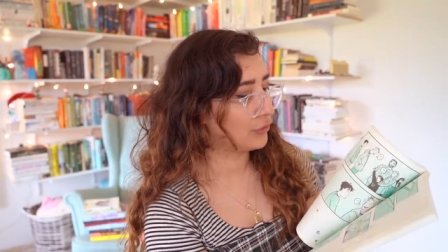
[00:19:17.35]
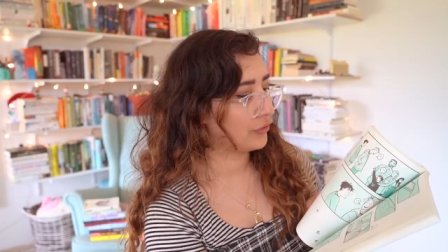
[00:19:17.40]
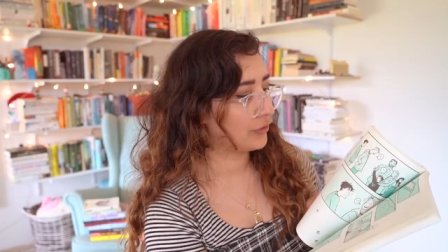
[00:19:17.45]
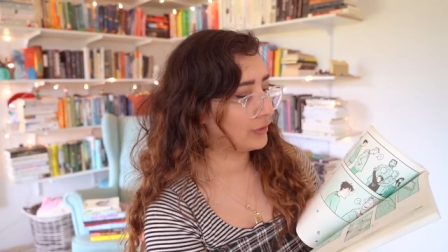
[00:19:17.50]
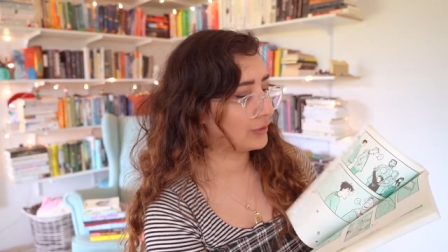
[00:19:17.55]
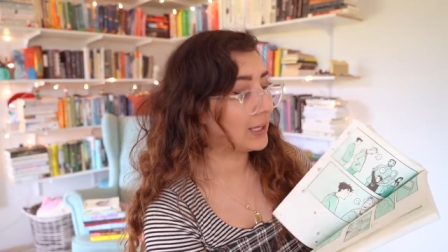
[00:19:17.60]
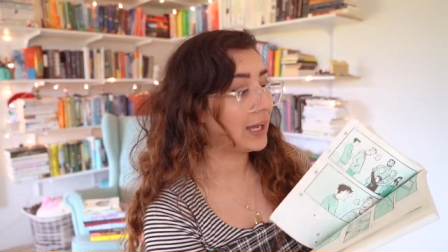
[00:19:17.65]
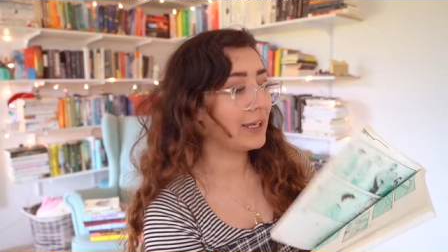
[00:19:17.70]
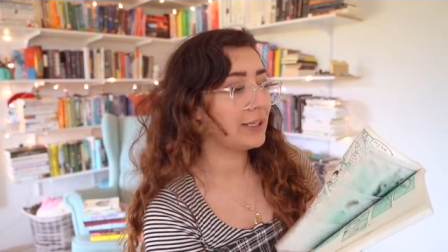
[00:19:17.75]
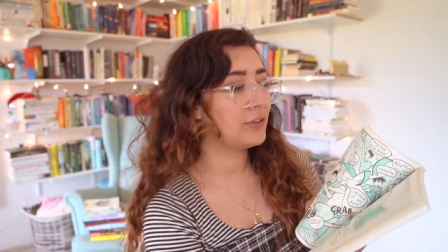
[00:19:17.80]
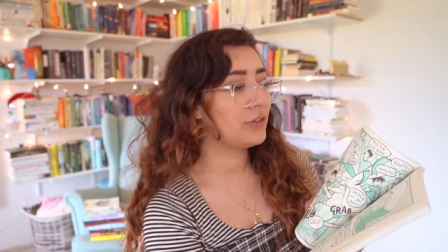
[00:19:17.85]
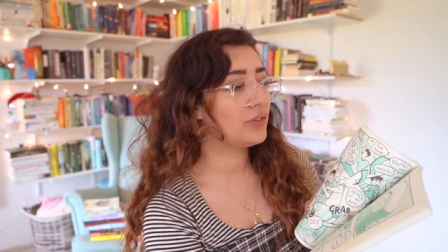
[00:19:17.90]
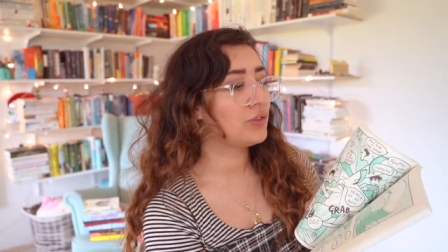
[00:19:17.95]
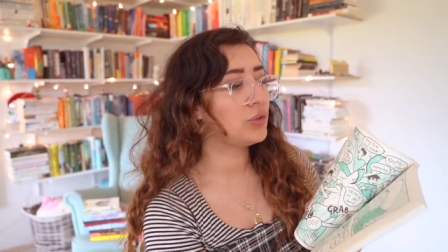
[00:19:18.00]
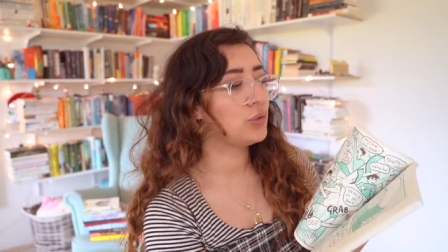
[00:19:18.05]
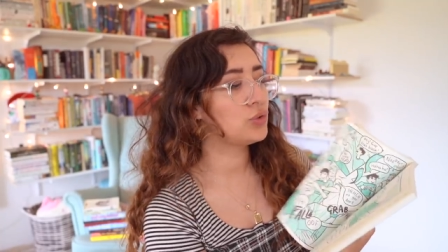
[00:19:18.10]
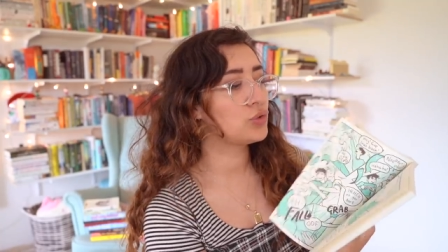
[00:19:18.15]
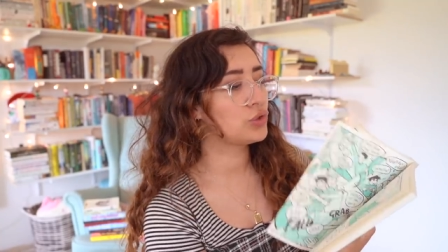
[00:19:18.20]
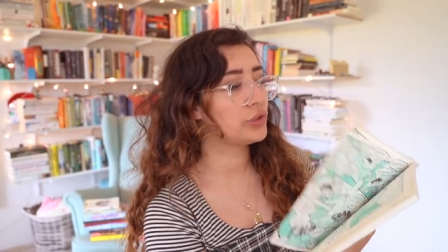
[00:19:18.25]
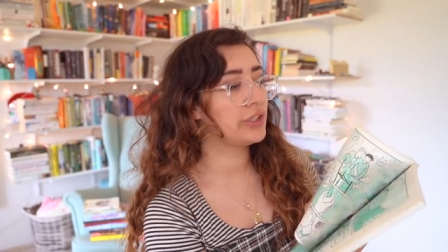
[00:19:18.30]
the lines
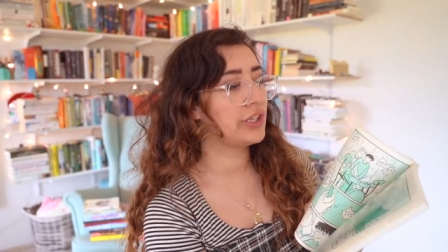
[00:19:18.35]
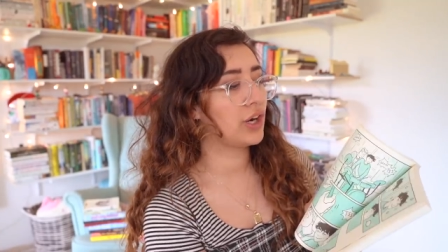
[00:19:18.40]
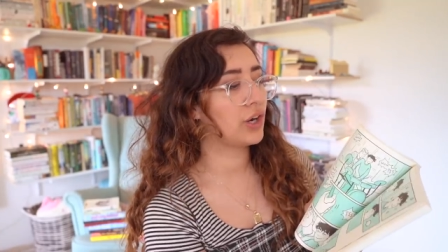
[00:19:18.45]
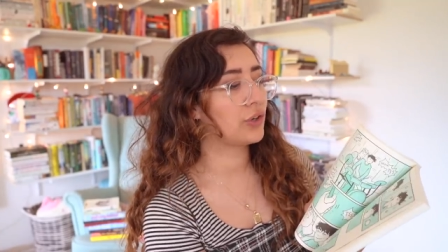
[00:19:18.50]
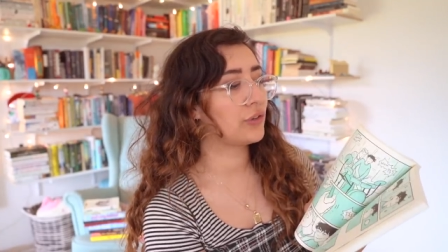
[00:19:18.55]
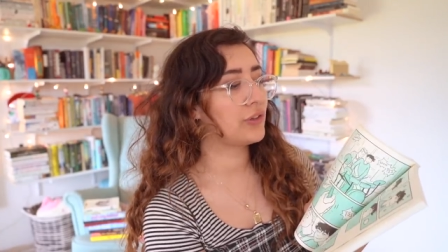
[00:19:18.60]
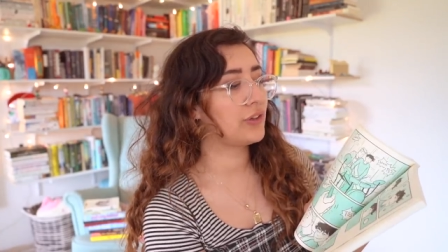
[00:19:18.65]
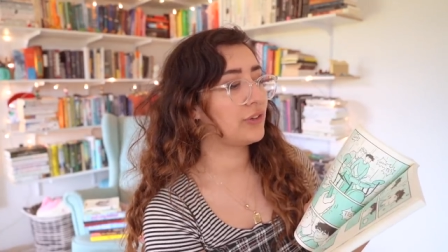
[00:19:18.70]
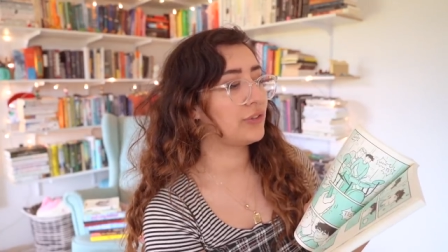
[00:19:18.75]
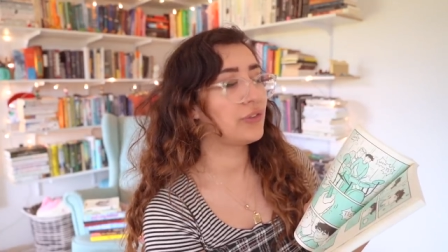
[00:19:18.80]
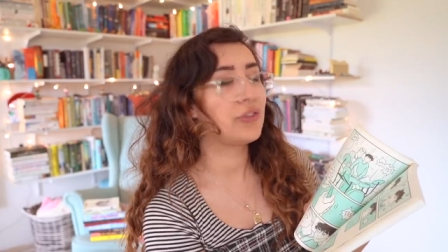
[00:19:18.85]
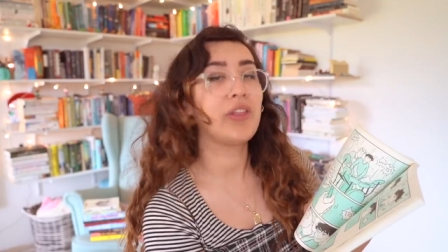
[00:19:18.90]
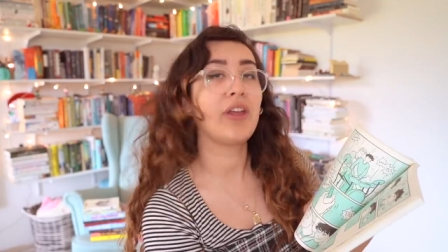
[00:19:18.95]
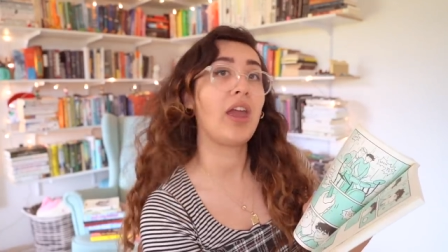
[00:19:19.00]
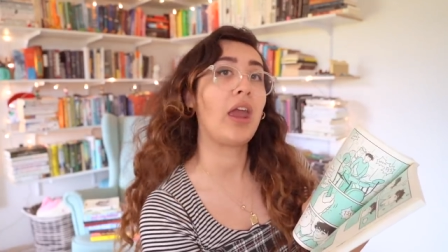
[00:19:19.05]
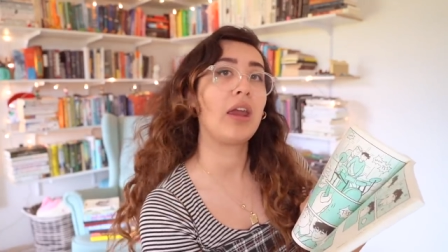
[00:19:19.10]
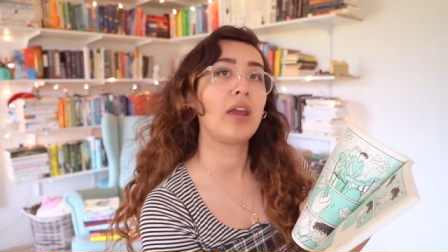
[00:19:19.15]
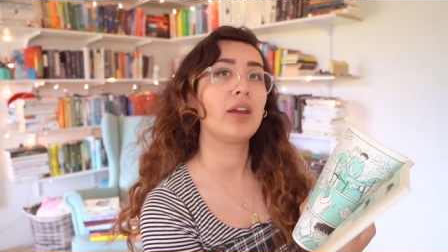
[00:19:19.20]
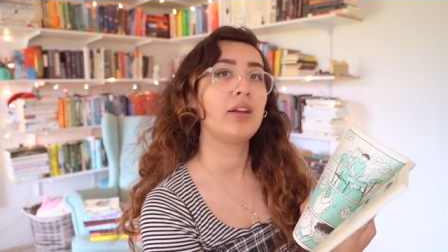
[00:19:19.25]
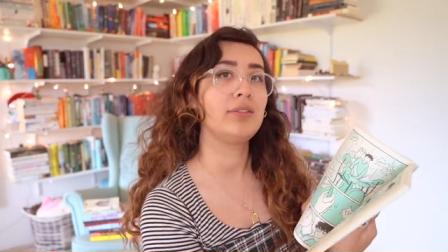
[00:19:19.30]
usually aren't this
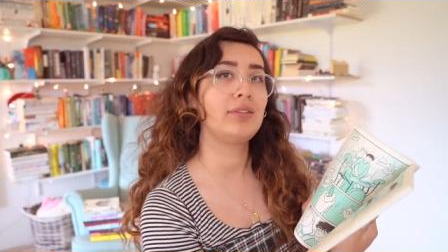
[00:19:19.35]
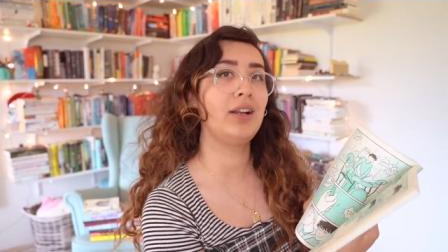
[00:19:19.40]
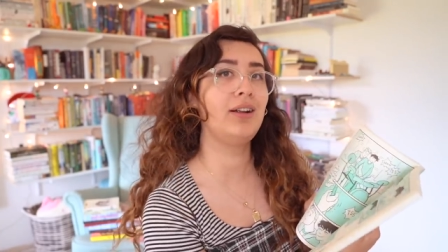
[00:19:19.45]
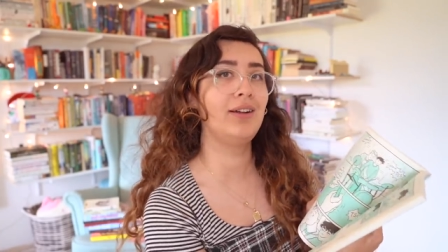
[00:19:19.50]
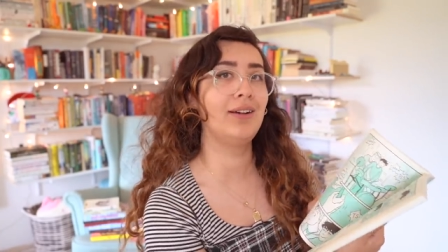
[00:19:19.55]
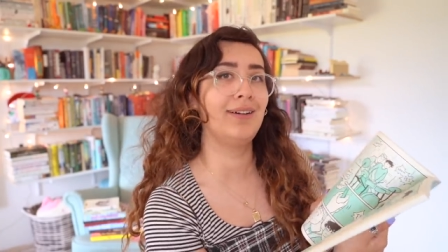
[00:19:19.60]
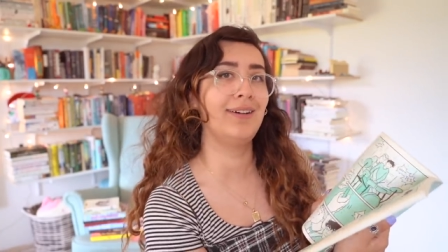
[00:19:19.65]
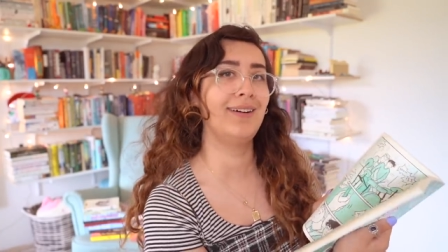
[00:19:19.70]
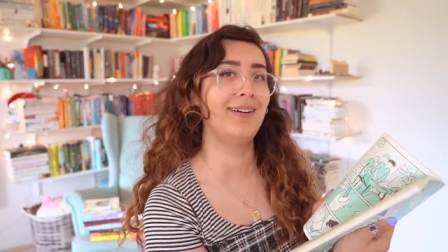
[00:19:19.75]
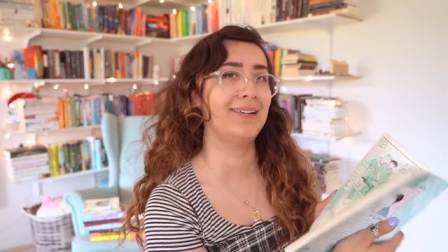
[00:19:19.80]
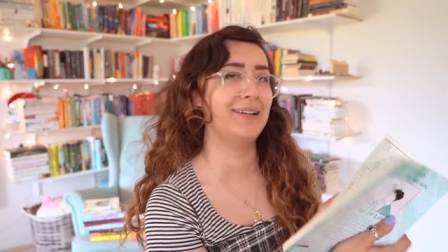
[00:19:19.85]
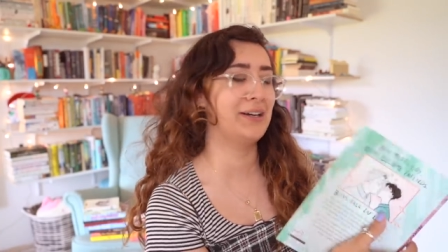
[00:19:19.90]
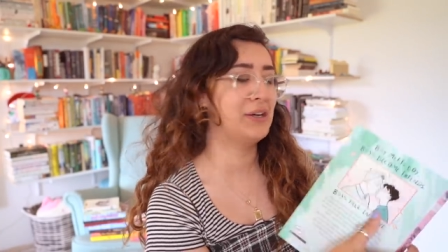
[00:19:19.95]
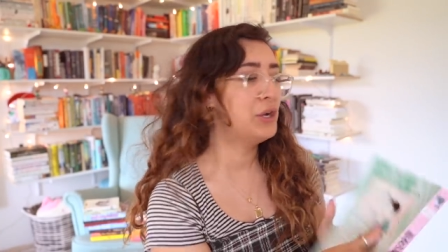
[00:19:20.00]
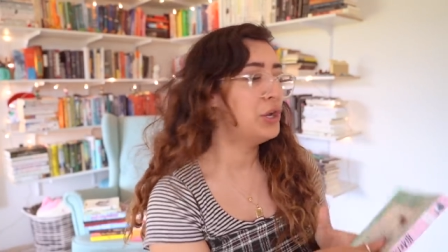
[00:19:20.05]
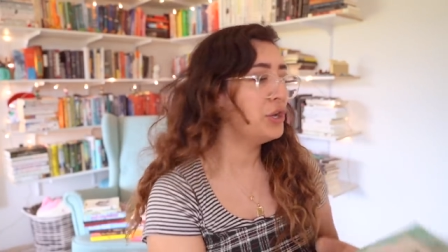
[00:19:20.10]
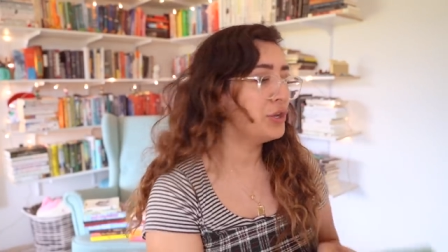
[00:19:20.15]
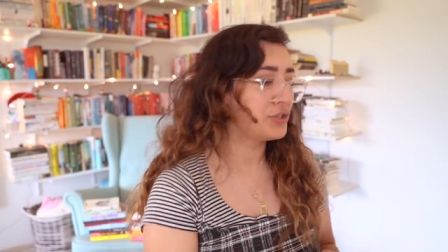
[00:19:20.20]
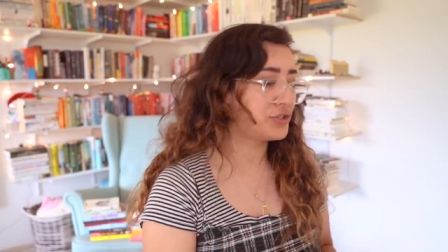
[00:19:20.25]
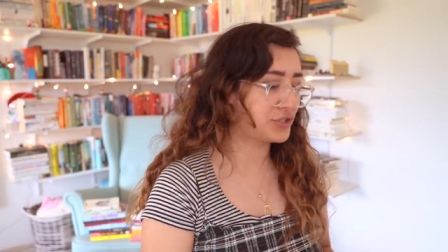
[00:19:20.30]
thick.
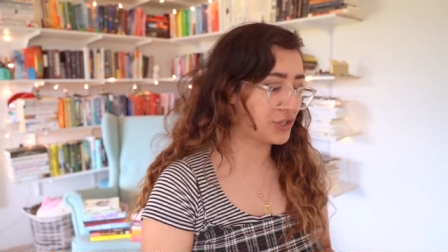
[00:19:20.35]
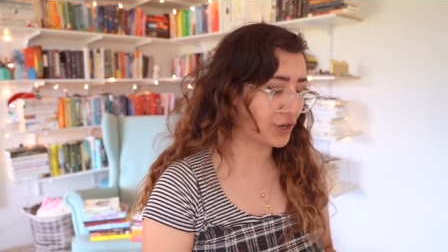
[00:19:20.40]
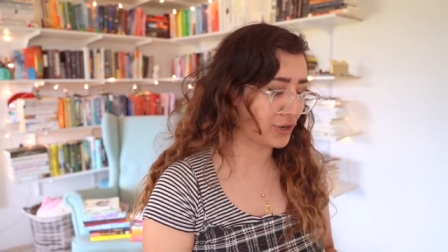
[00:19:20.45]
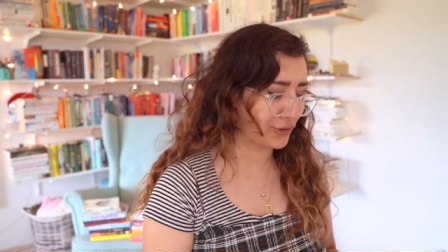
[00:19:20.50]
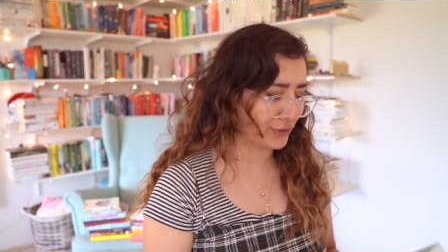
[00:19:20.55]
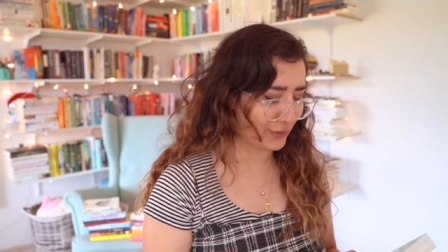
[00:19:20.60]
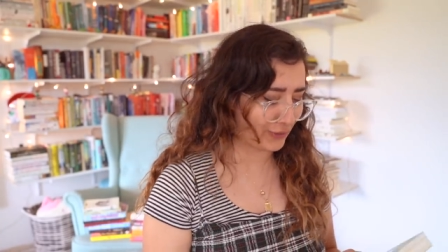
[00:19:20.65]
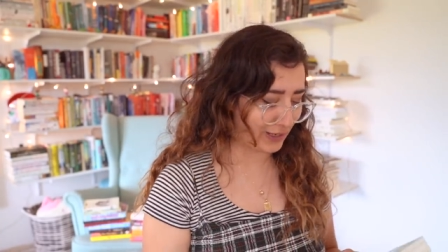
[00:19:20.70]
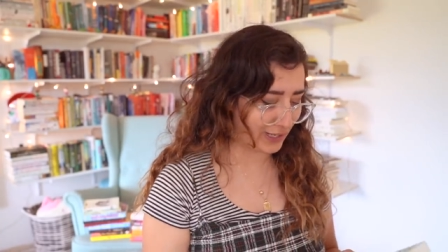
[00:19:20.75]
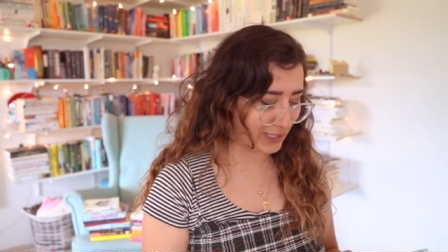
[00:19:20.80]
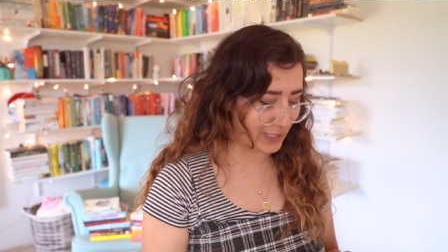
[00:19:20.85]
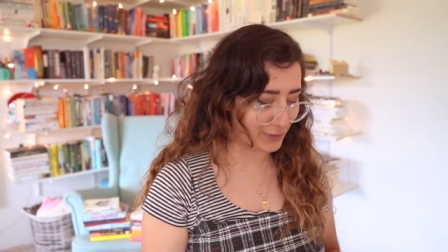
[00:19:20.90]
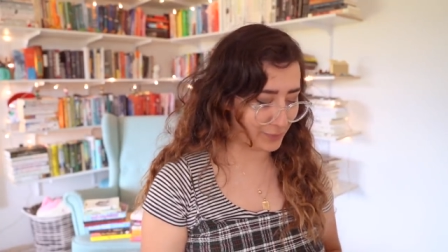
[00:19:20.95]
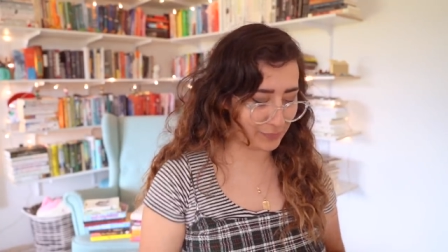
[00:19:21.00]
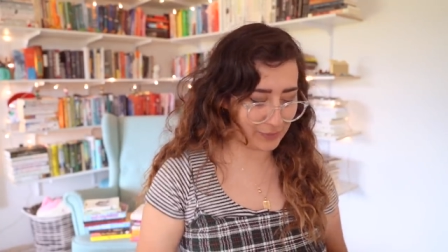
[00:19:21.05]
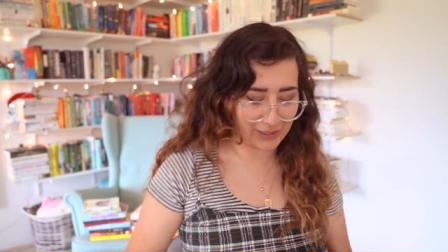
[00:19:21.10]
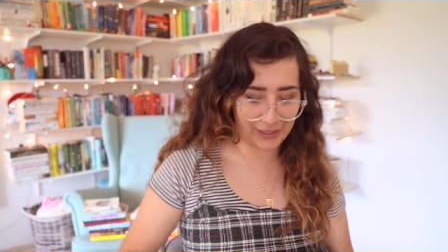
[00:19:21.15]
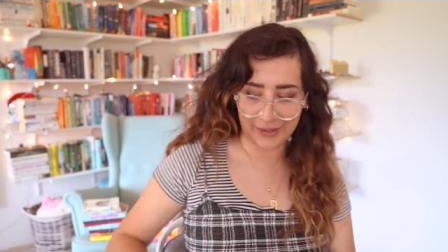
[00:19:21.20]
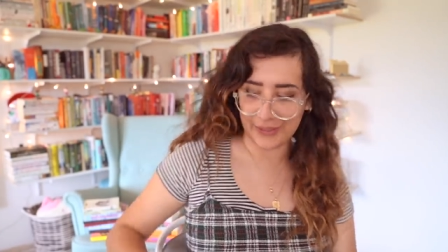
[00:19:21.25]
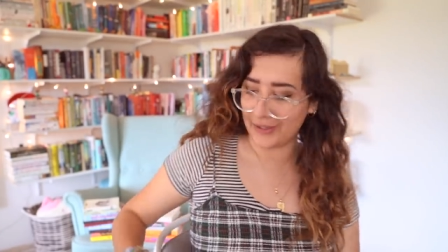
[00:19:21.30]
So
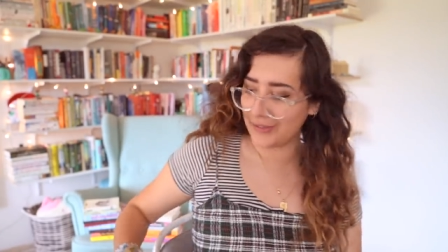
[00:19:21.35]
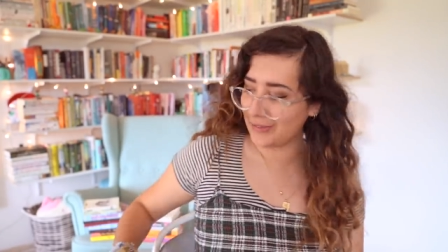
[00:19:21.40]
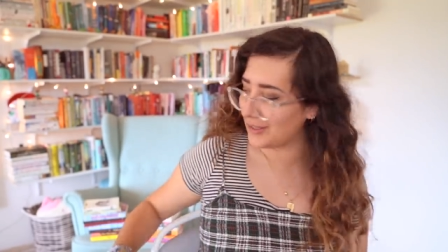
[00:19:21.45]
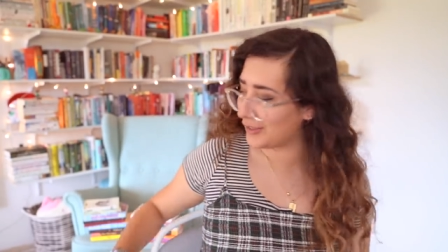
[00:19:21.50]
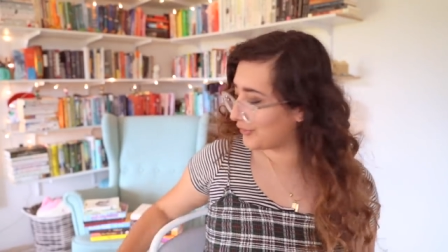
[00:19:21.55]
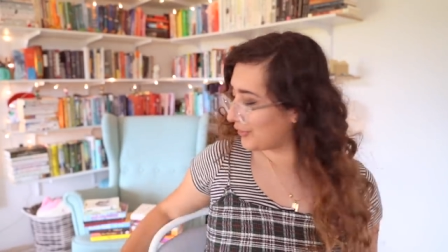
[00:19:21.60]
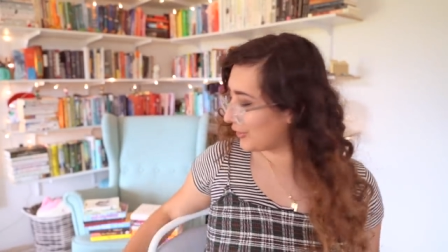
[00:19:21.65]
um, I think that